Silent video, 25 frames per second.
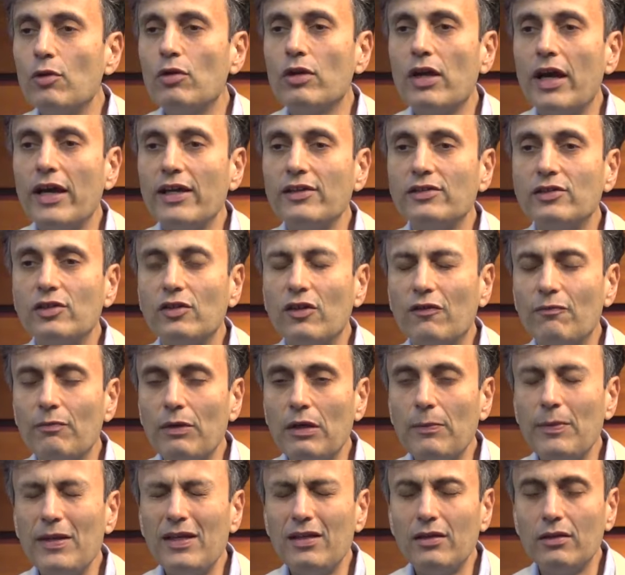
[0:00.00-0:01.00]
horizon of
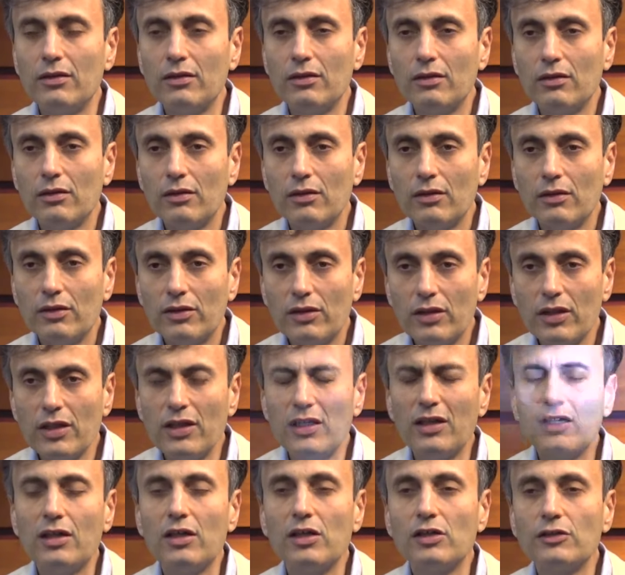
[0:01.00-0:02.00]
maybe 3
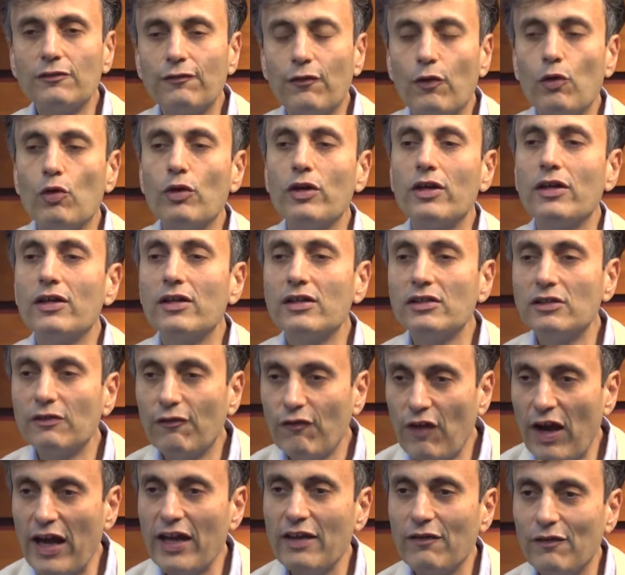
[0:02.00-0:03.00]
years, 4 years,
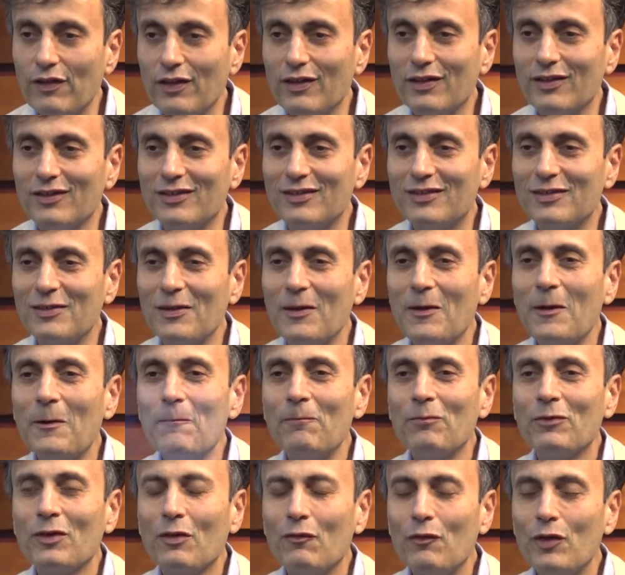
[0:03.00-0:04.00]
5 years.
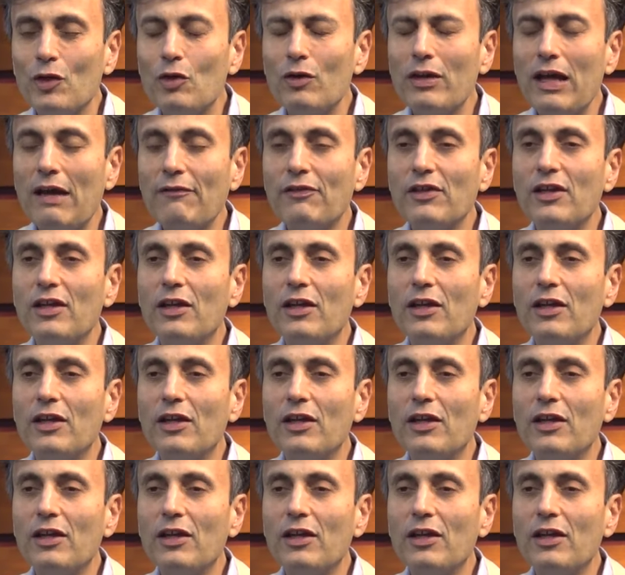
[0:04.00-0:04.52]
We don't have the